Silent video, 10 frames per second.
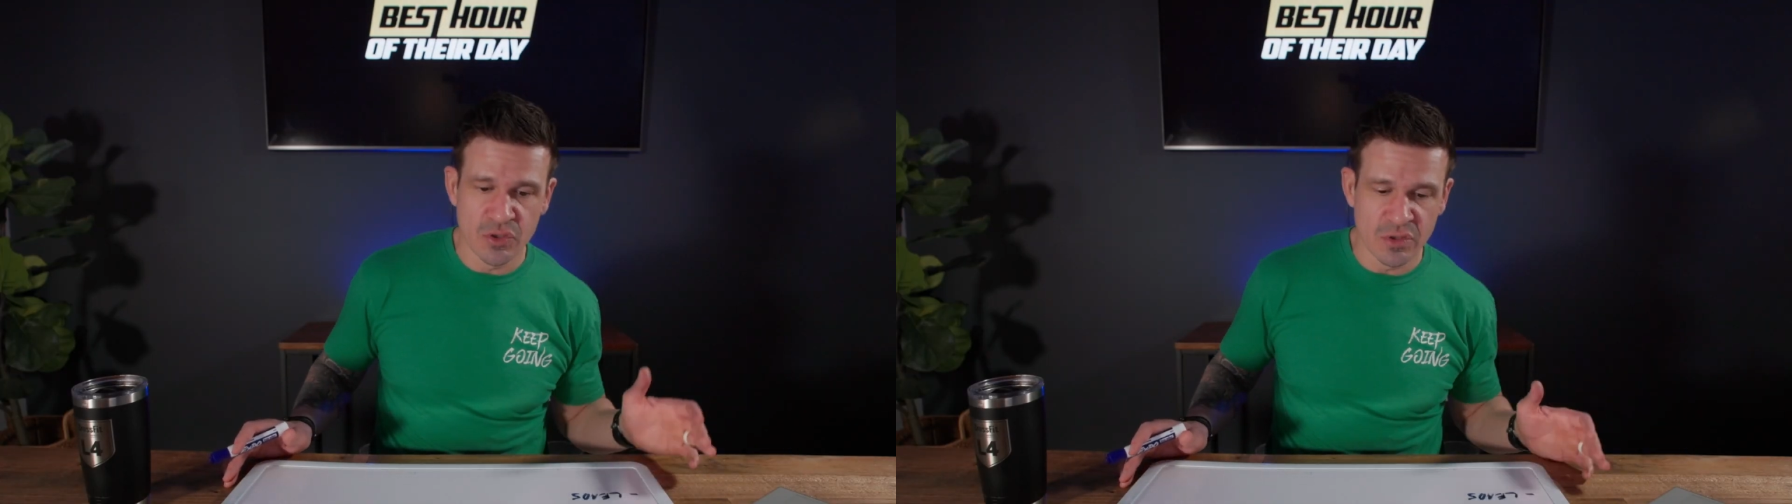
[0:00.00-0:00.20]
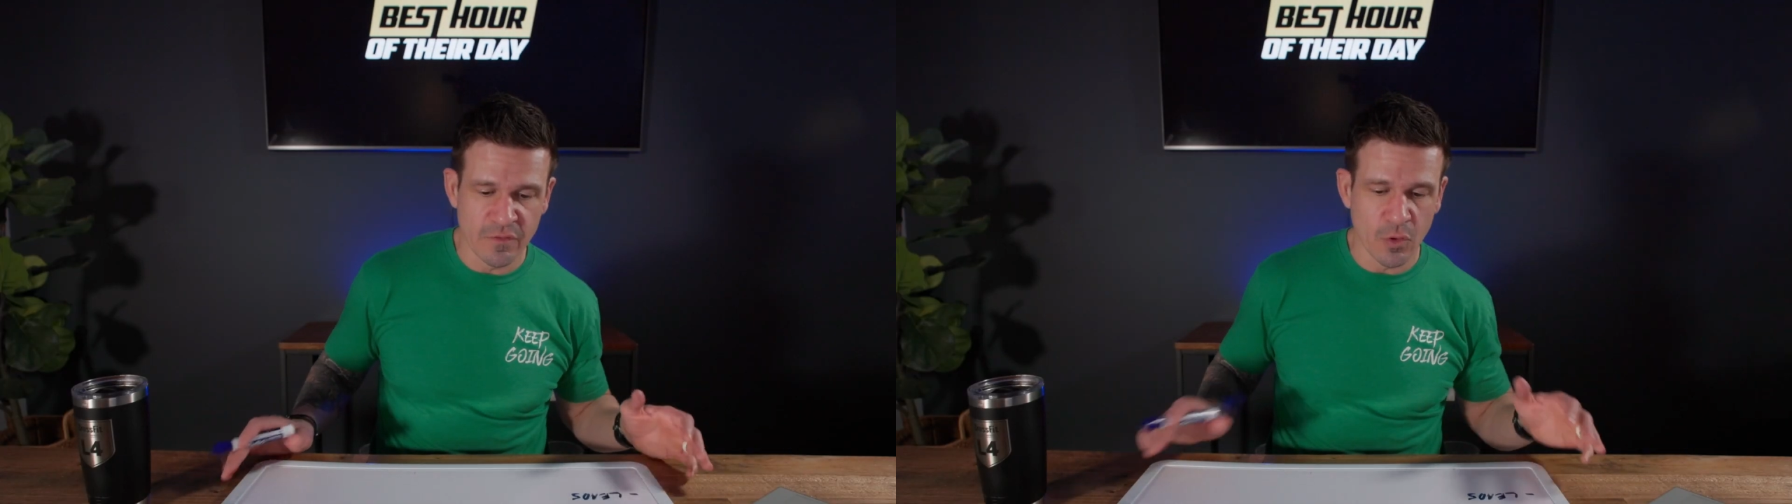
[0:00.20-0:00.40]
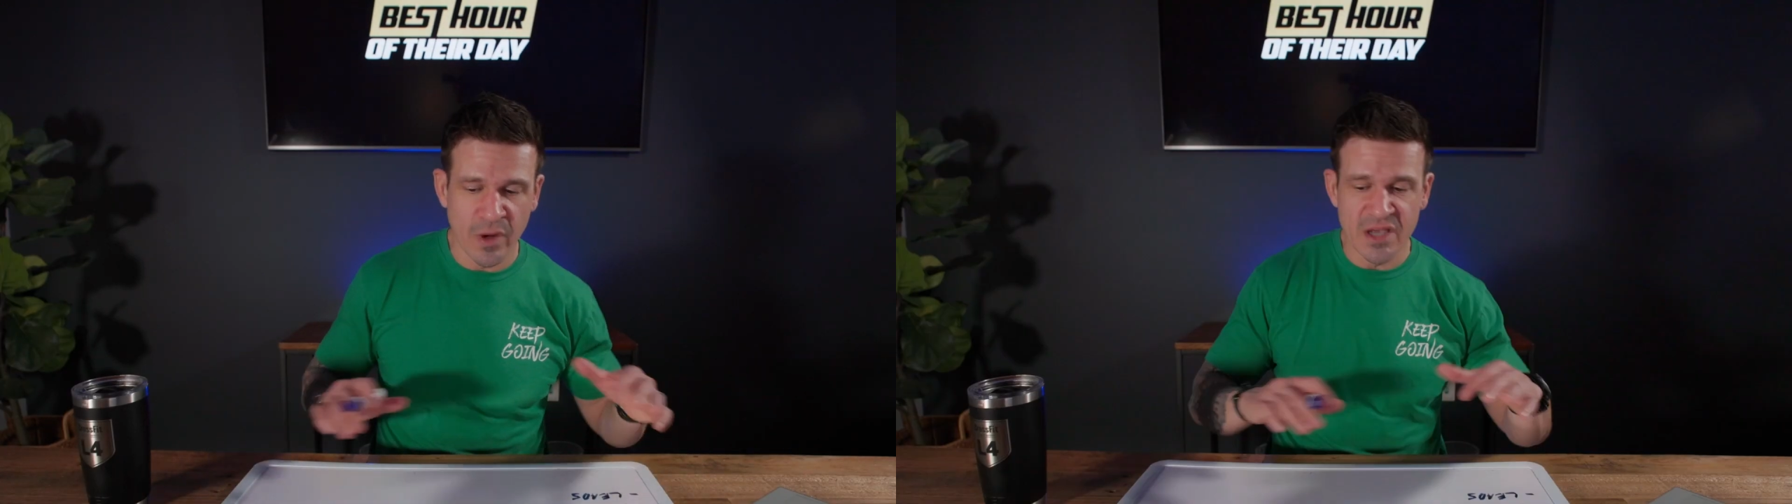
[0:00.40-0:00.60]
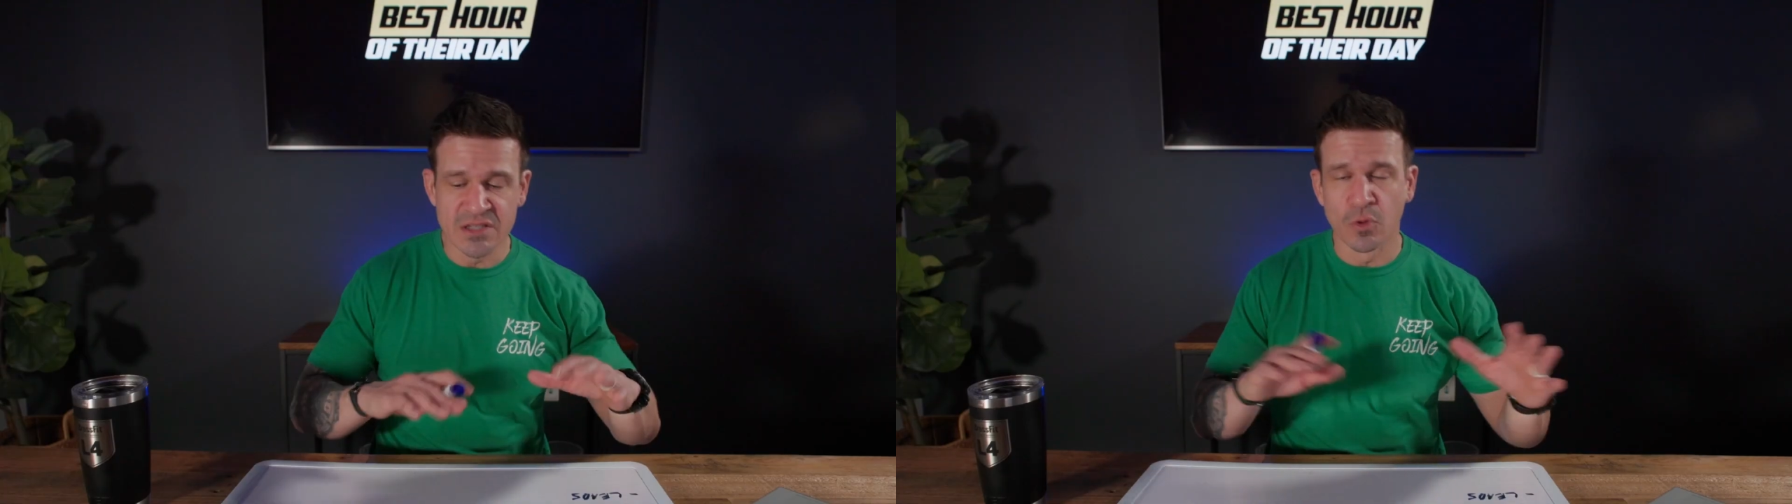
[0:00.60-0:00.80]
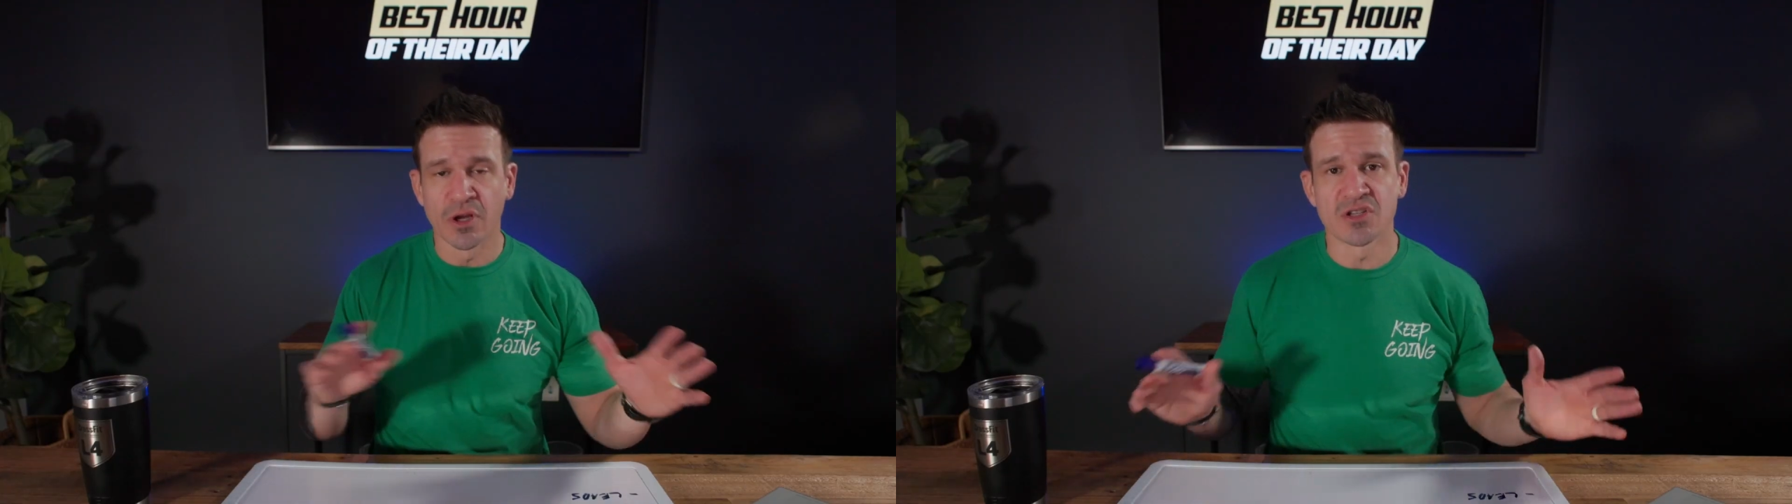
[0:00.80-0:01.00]
you in different ways,
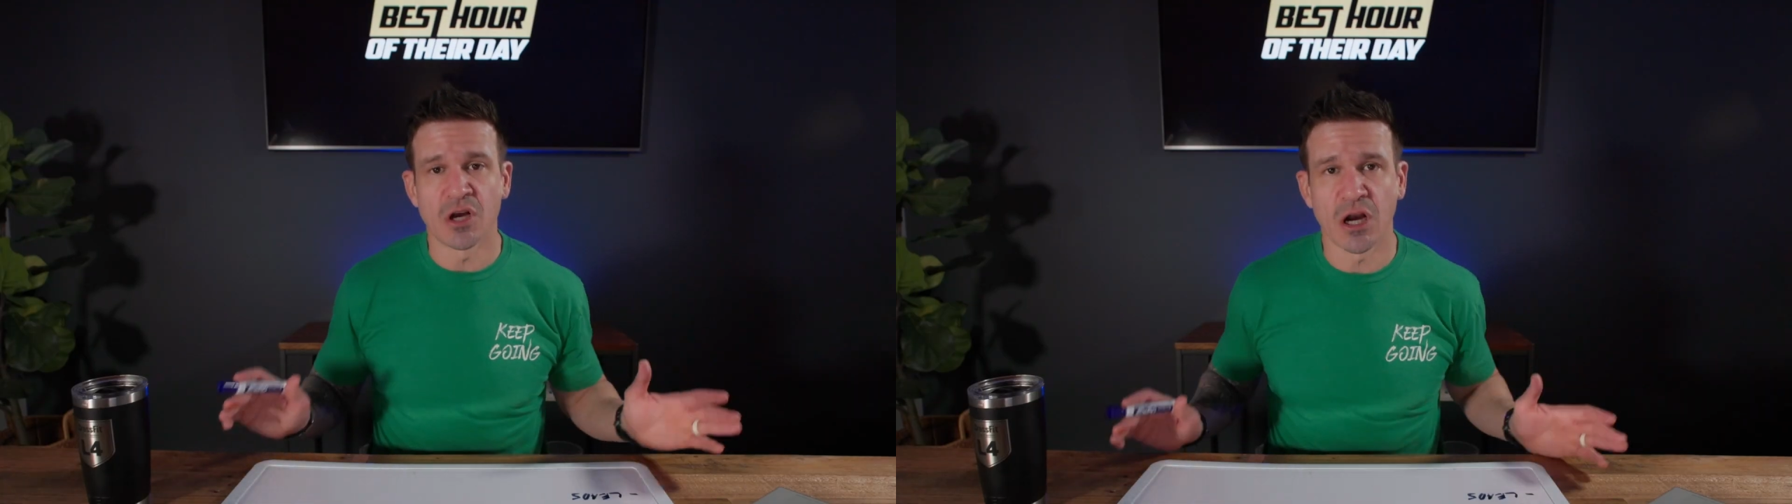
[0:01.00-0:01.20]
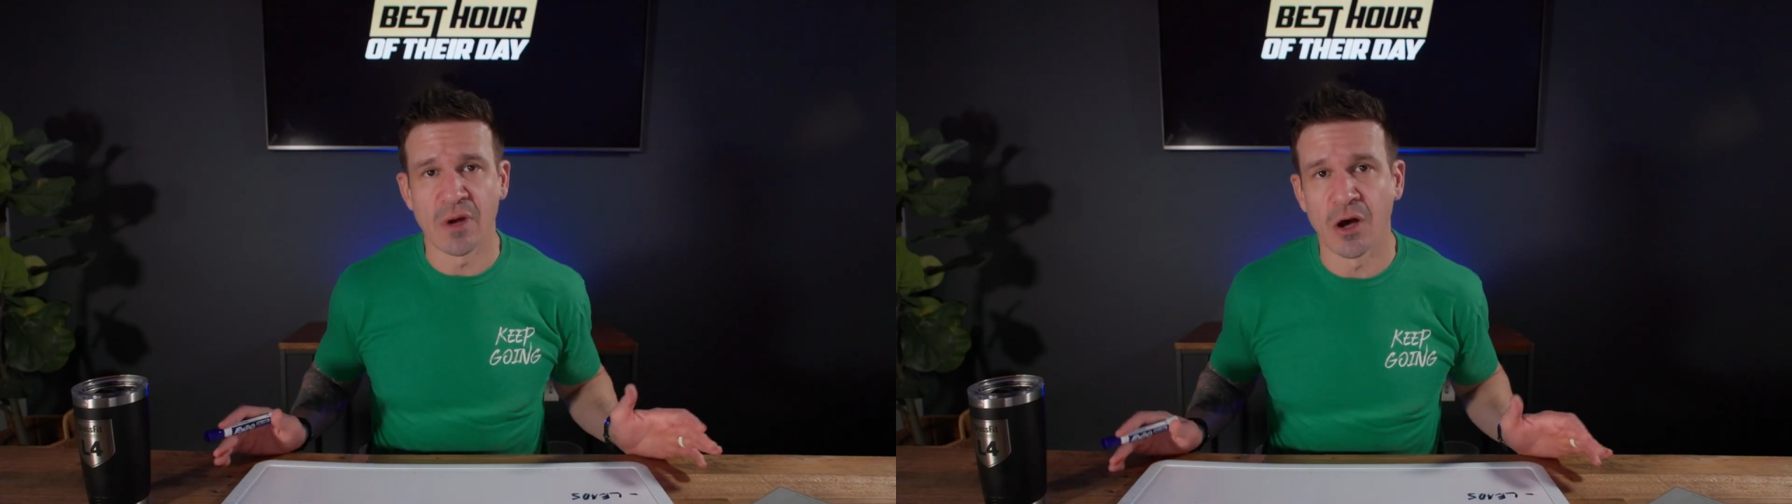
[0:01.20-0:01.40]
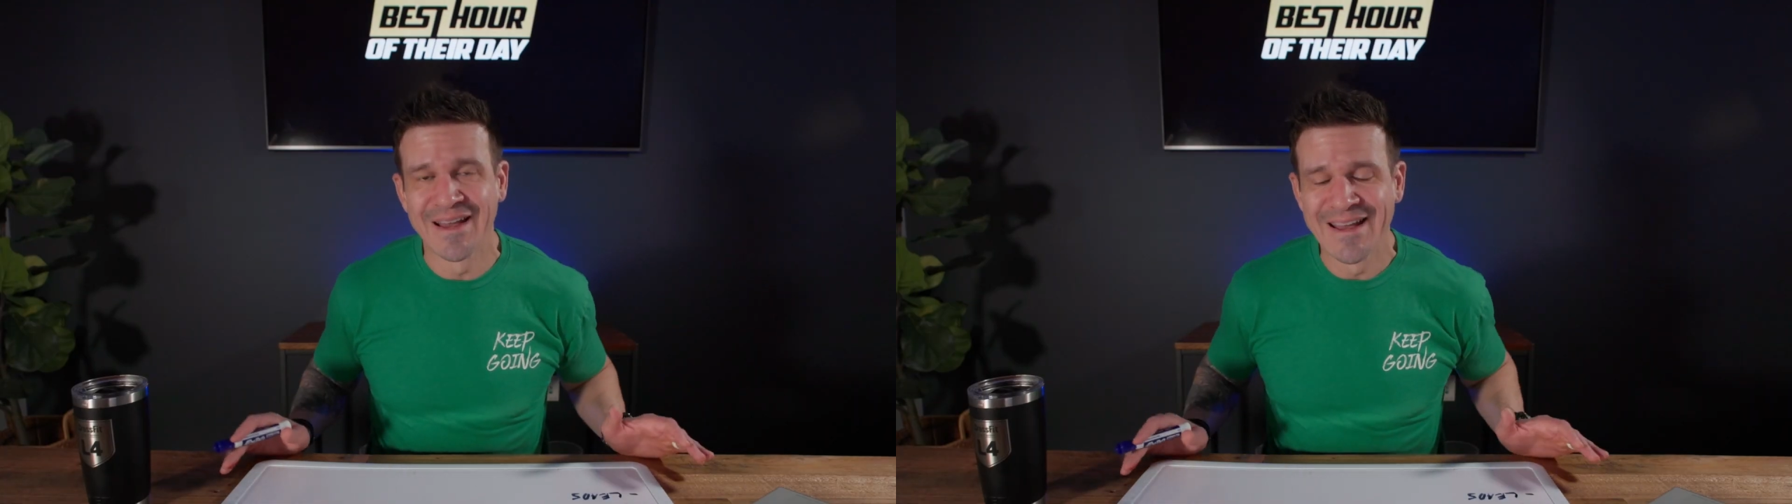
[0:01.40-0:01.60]
and we're going to talk about